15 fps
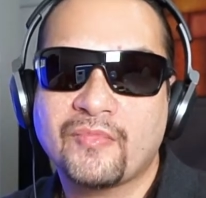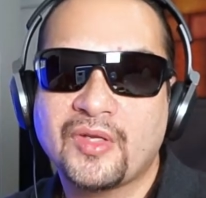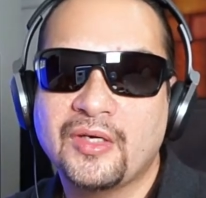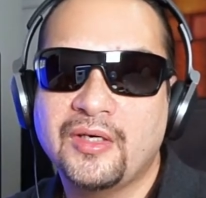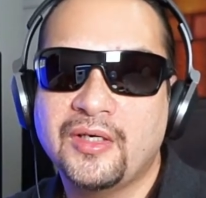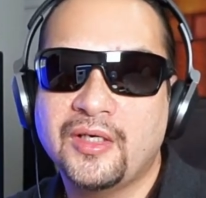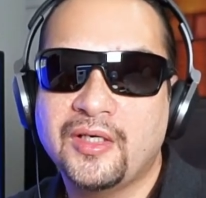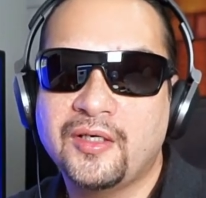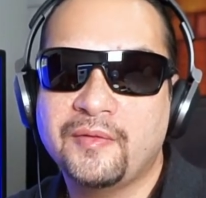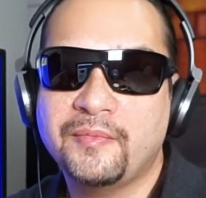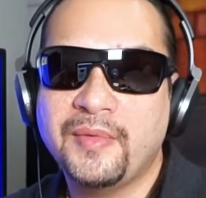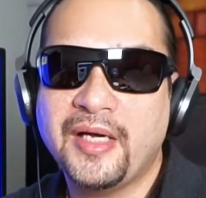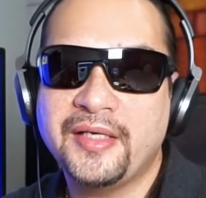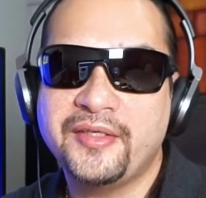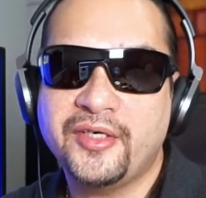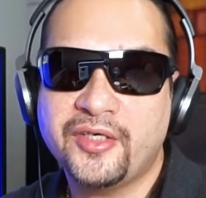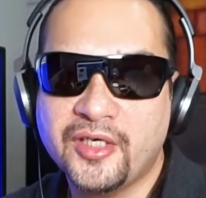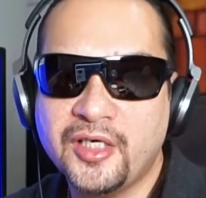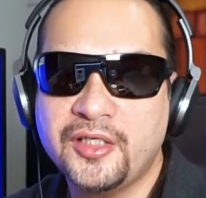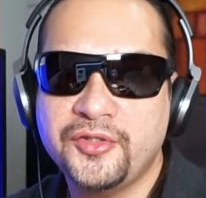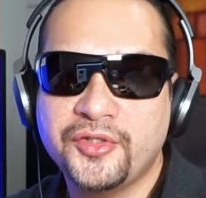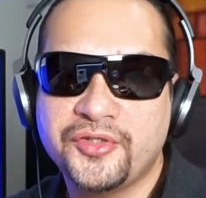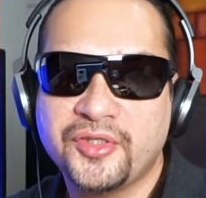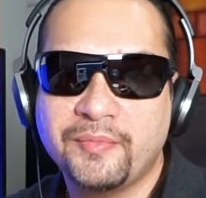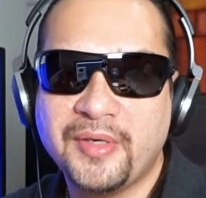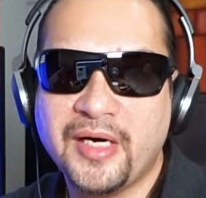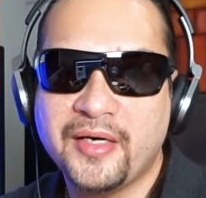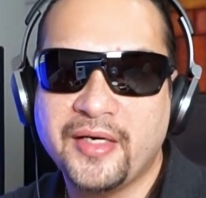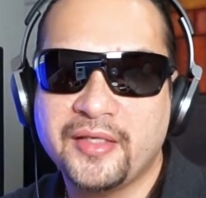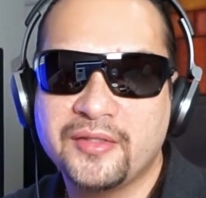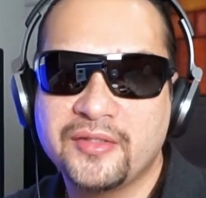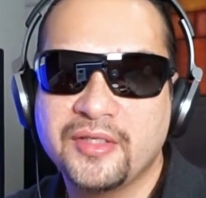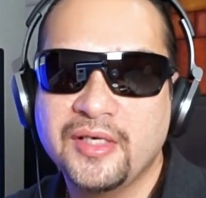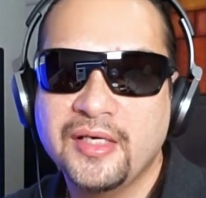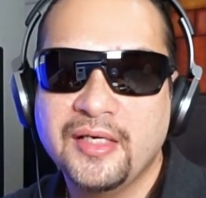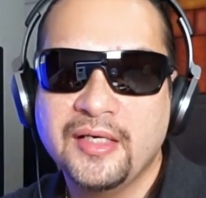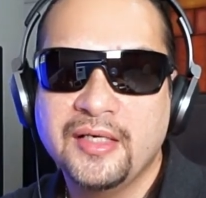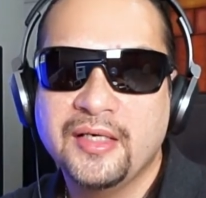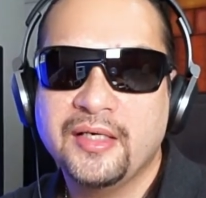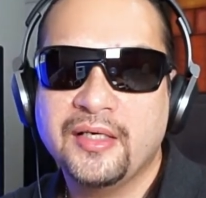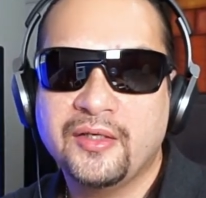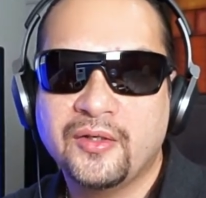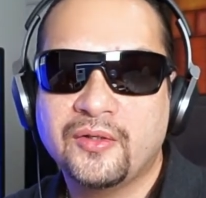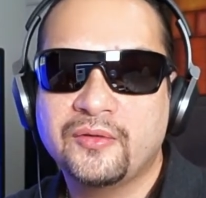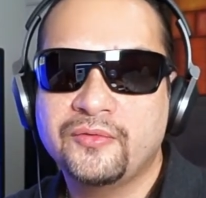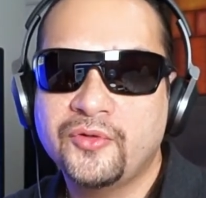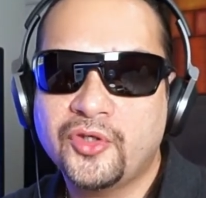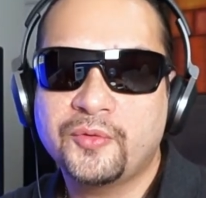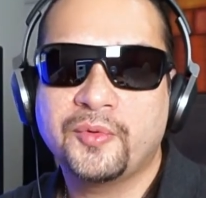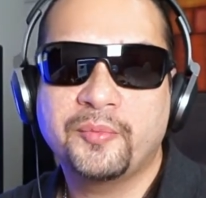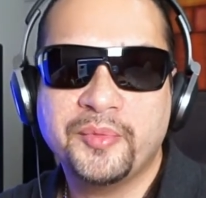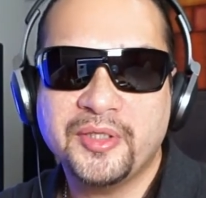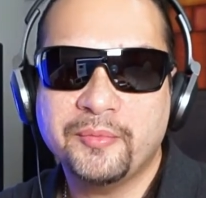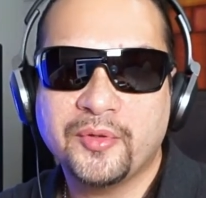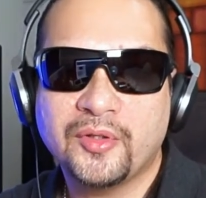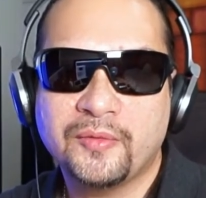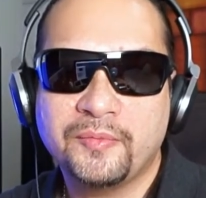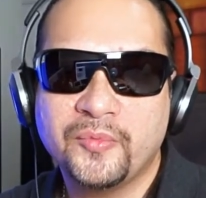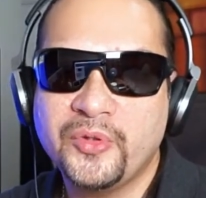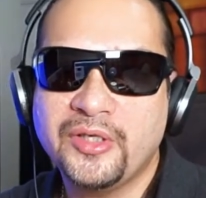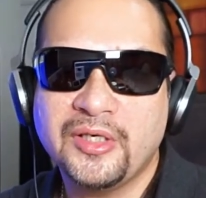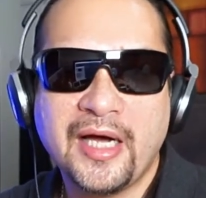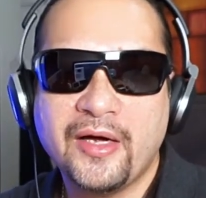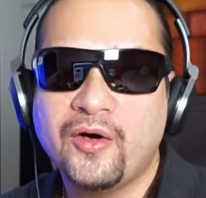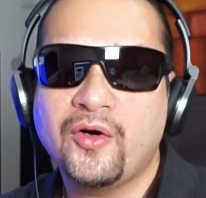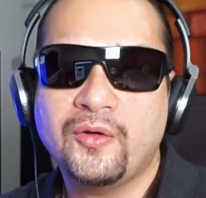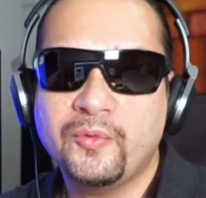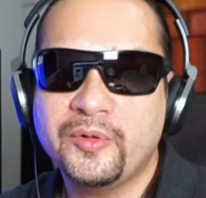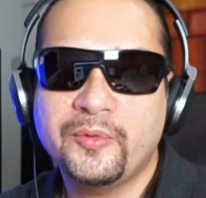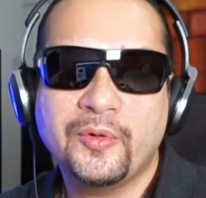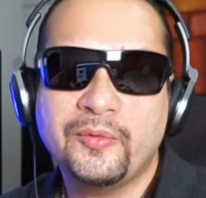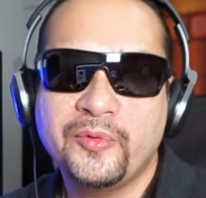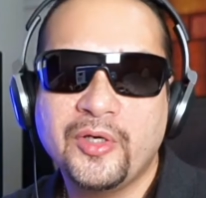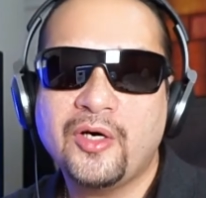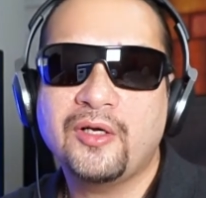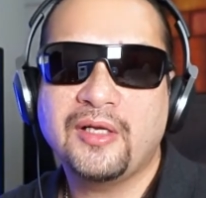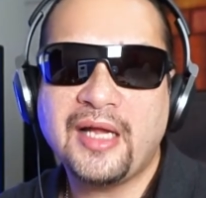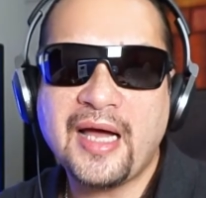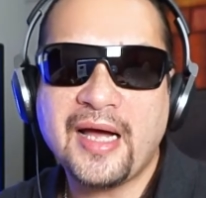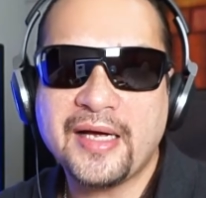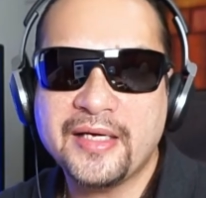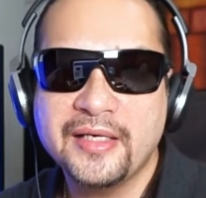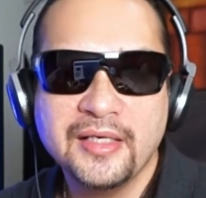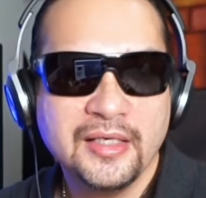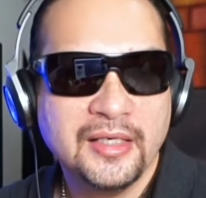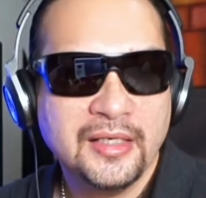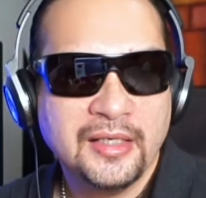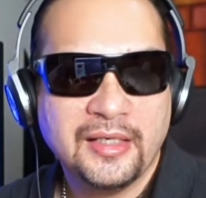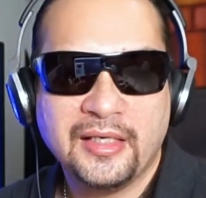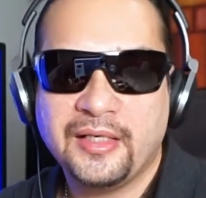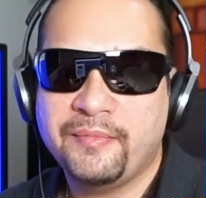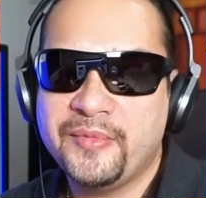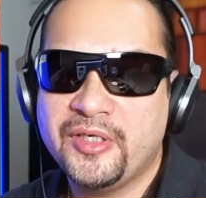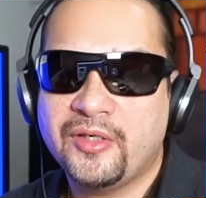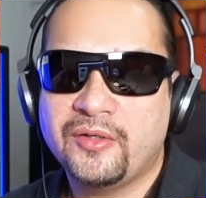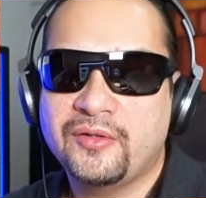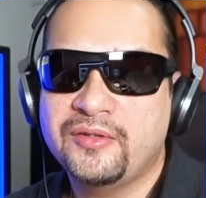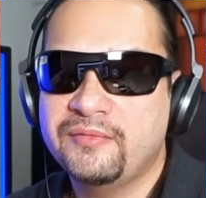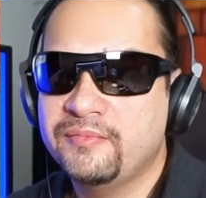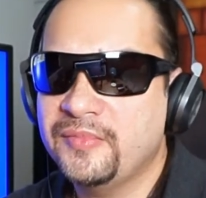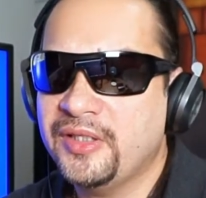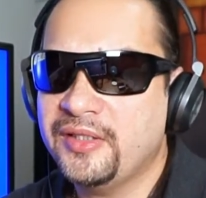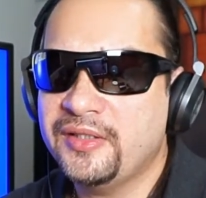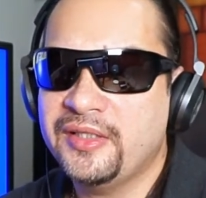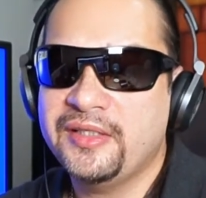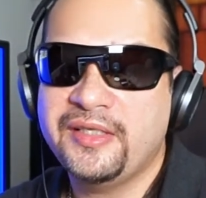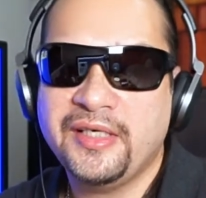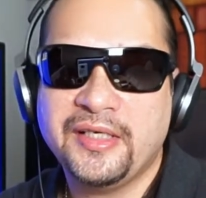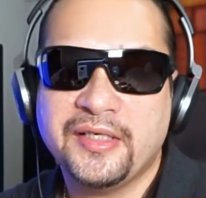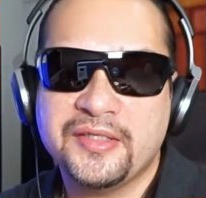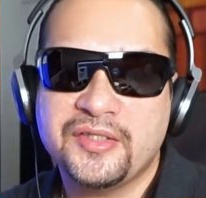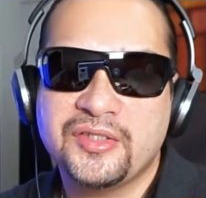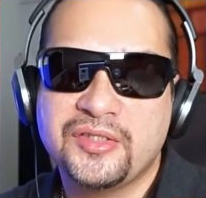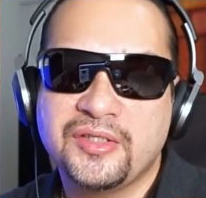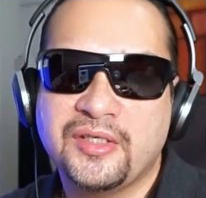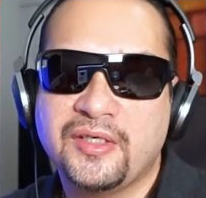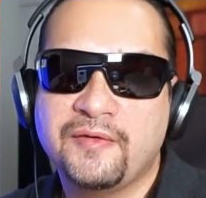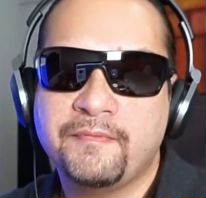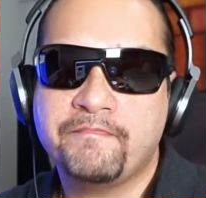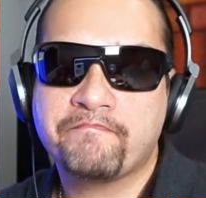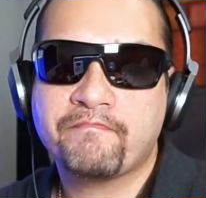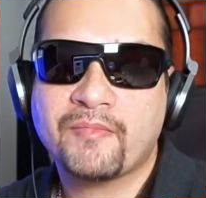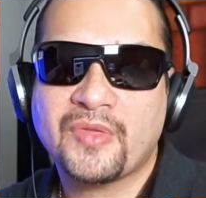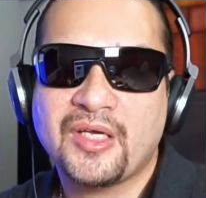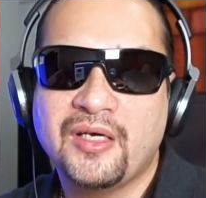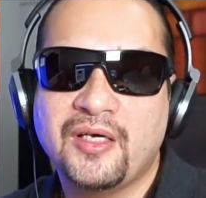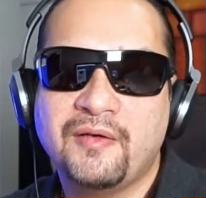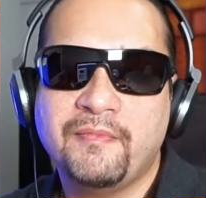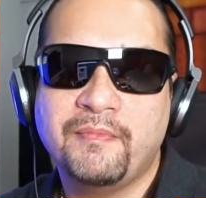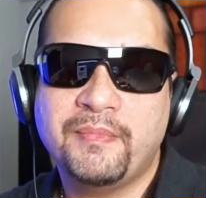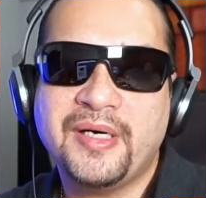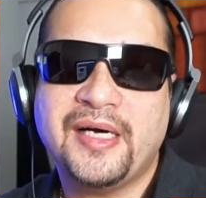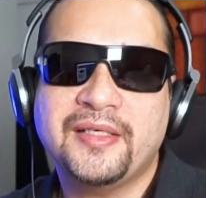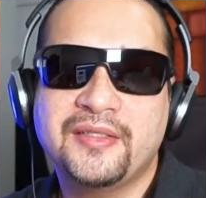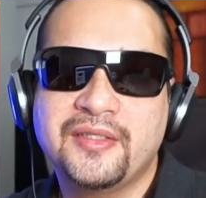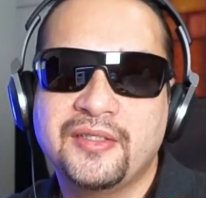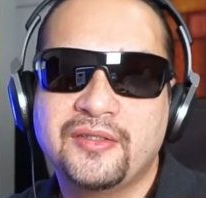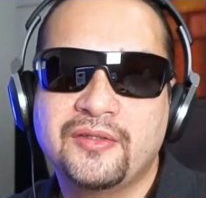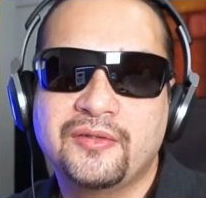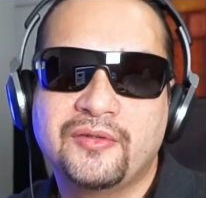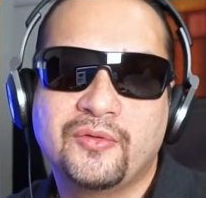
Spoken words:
and they're conscious about it, normal people, we all lie, and the thing is, but to